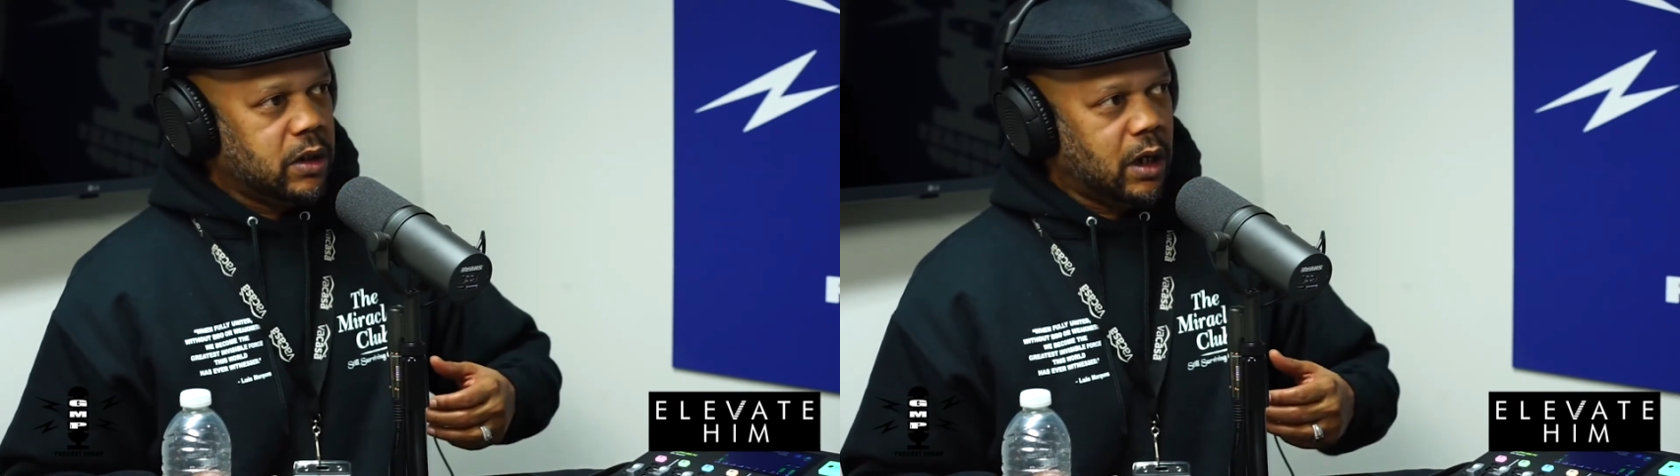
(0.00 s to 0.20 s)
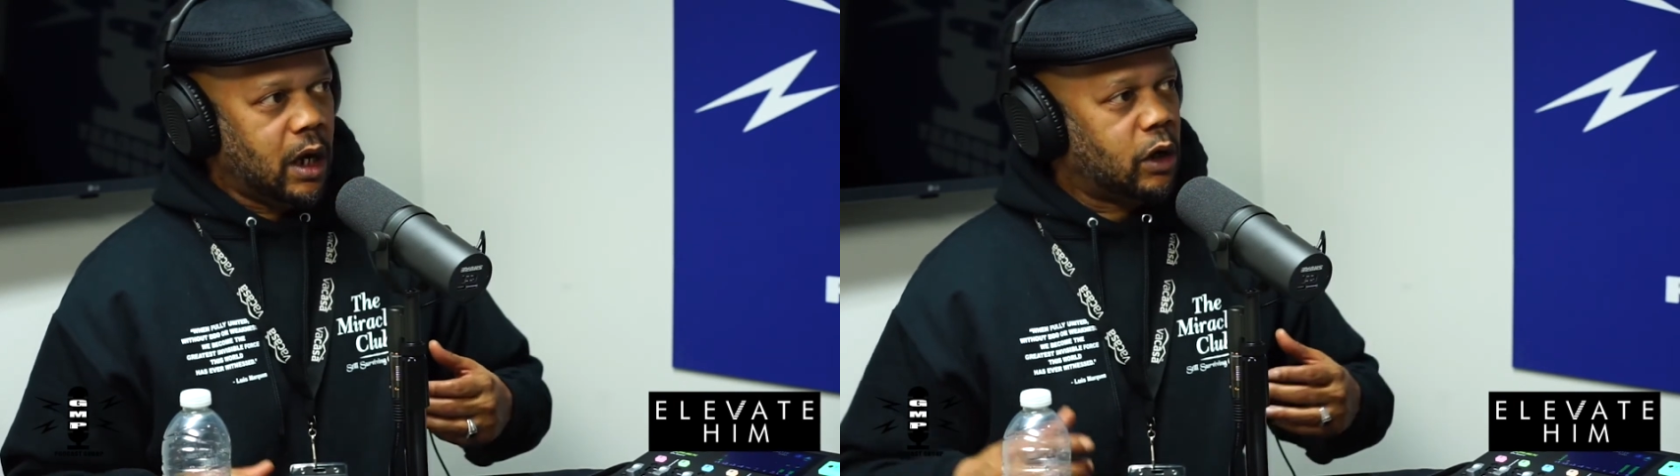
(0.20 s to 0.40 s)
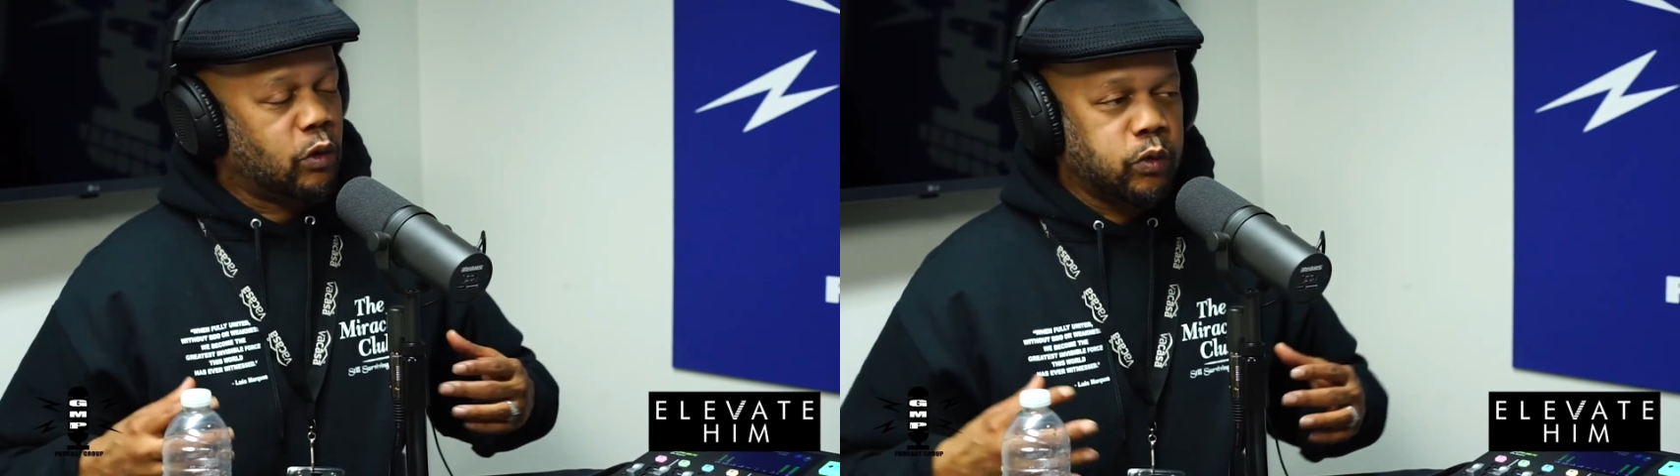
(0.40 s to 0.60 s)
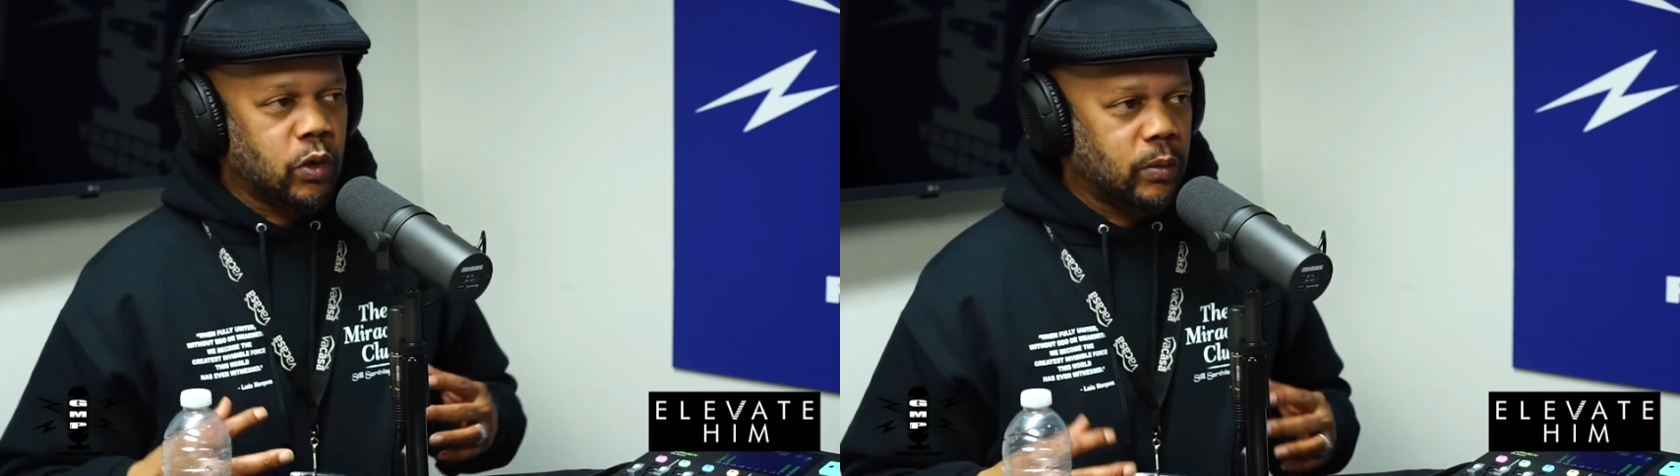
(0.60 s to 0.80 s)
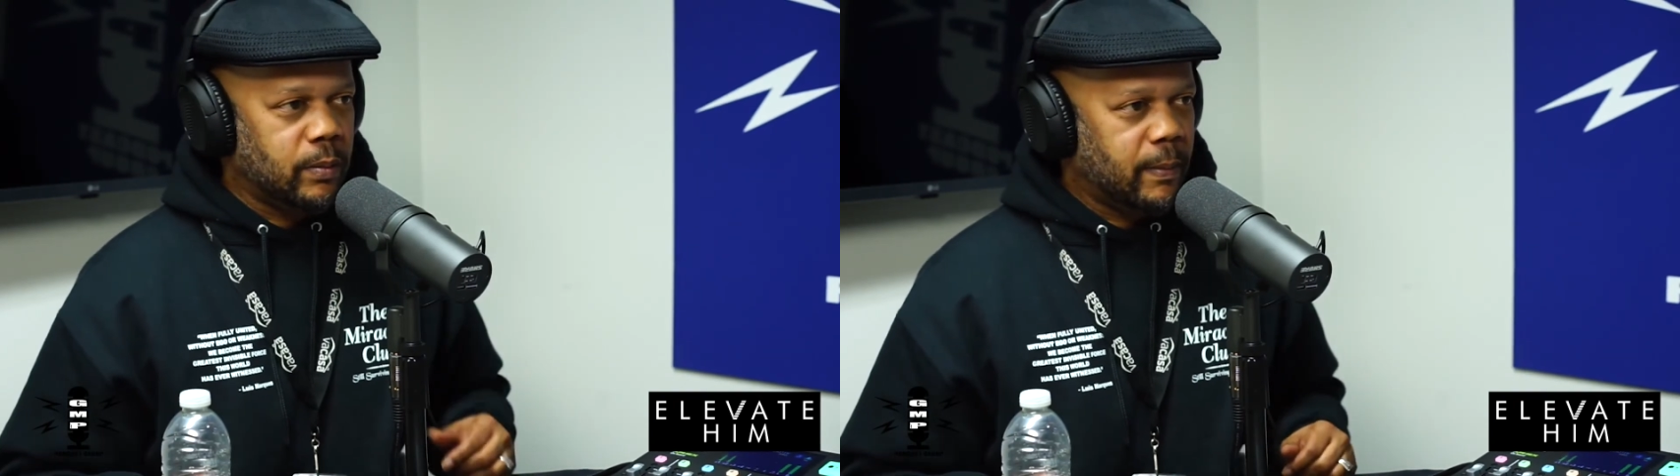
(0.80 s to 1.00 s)
how
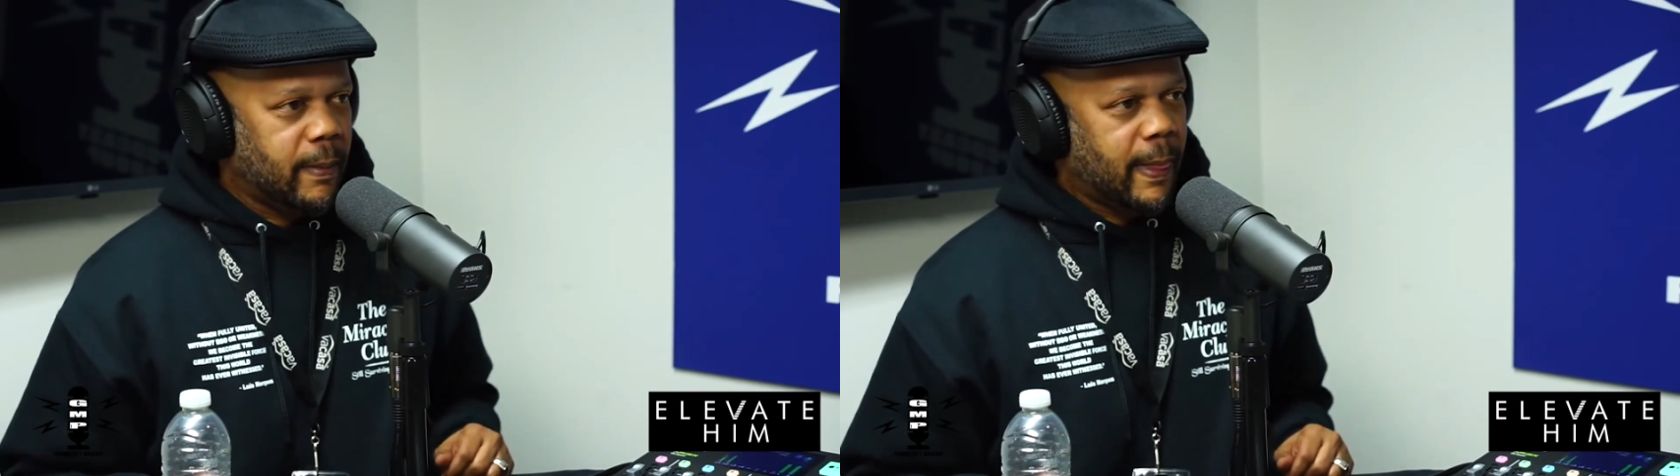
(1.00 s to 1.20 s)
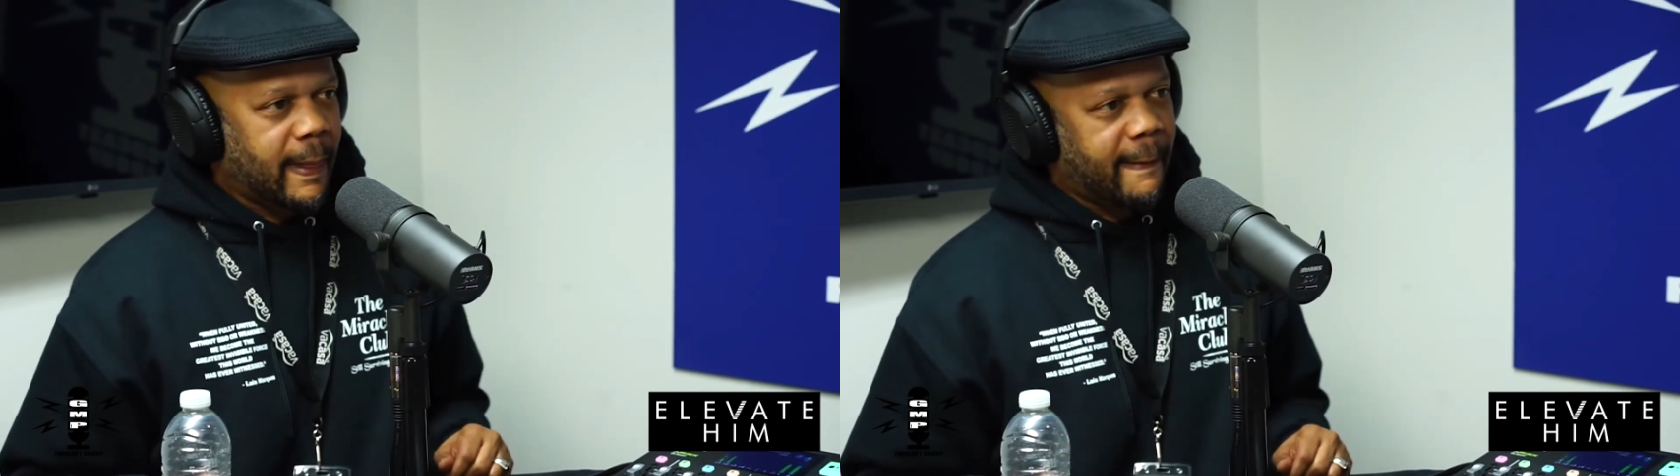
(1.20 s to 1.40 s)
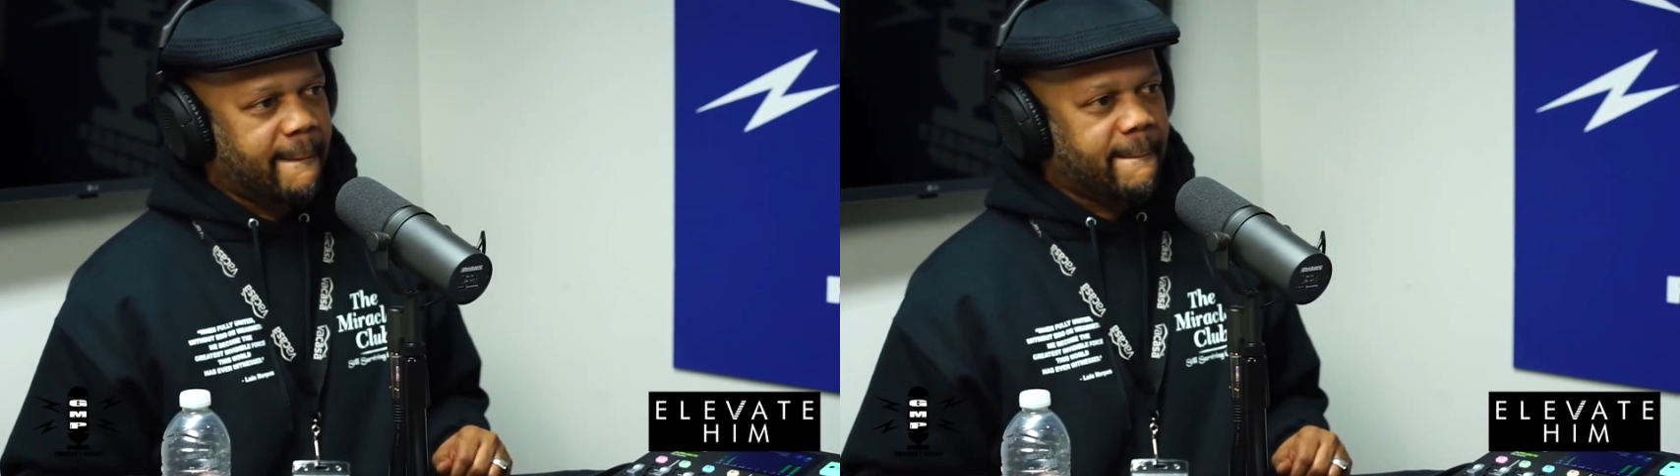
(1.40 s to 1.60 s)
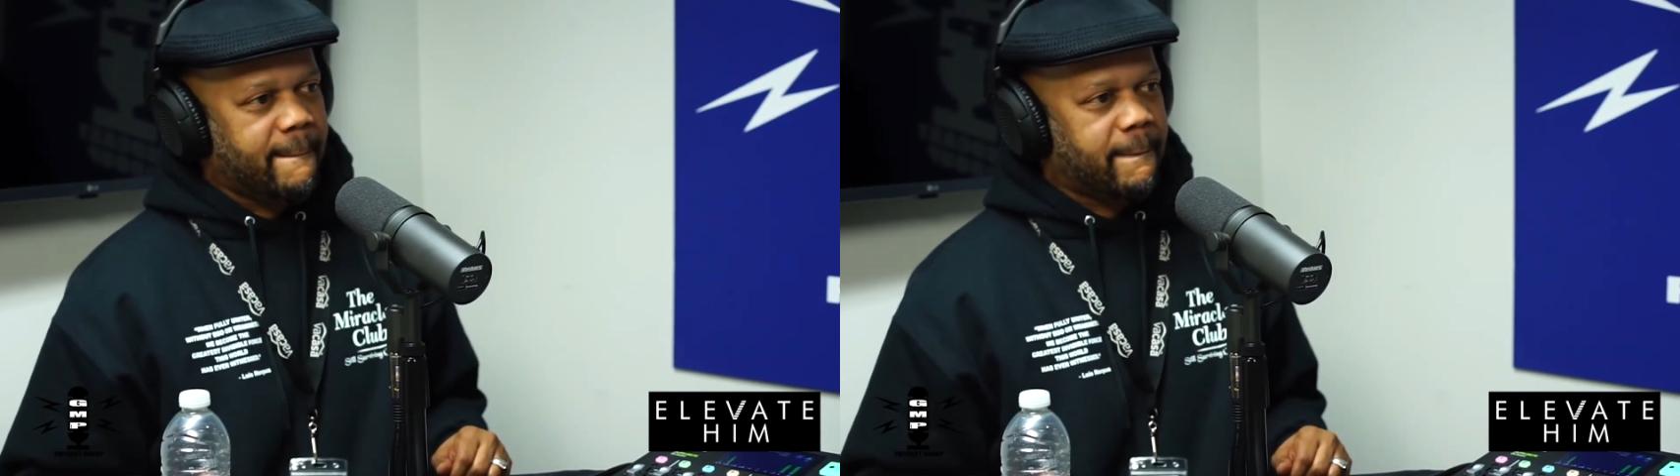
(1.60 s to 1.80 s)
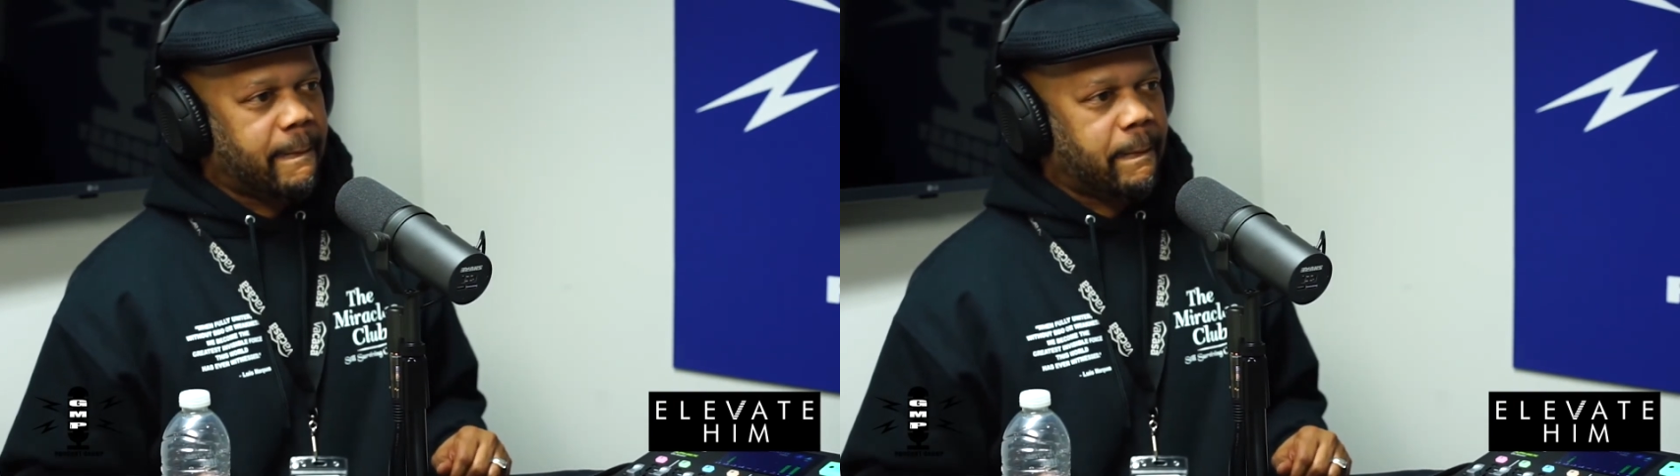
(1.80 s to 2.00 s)
many more kids do we
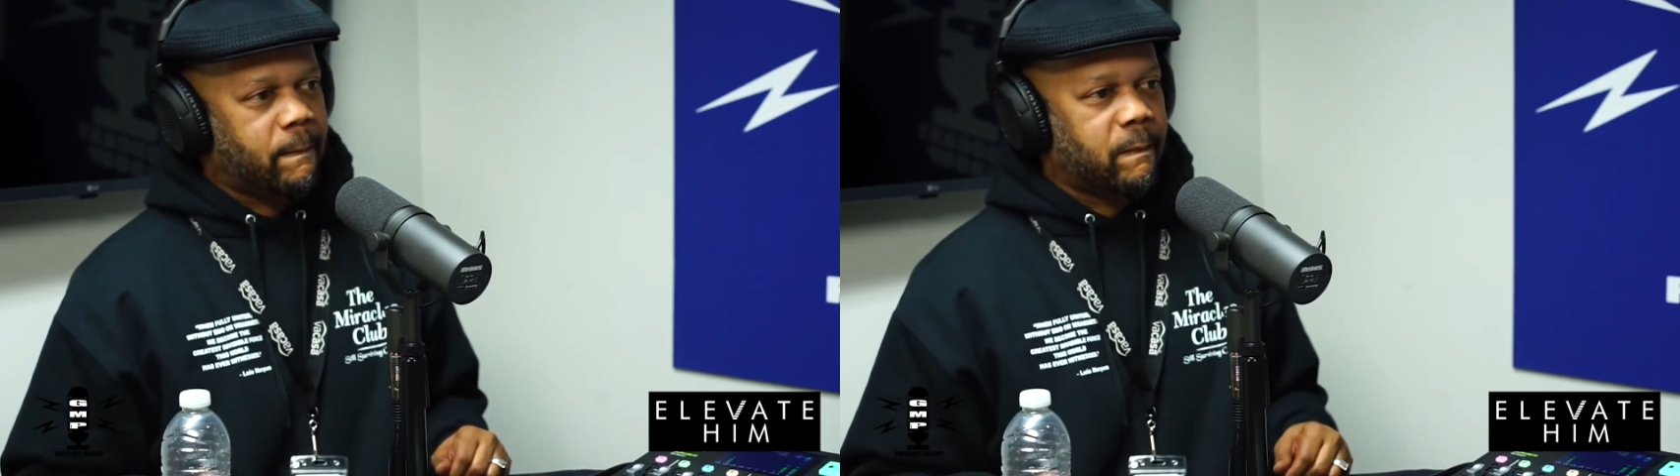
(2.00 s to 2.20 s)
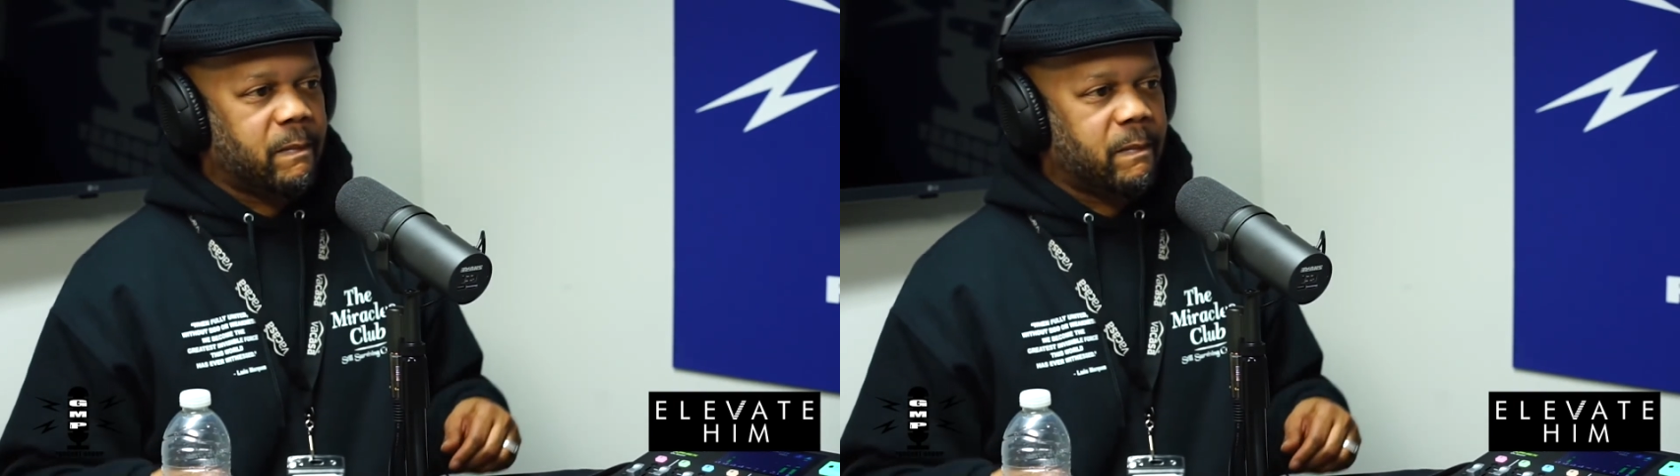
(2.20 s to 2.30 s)
have to lose for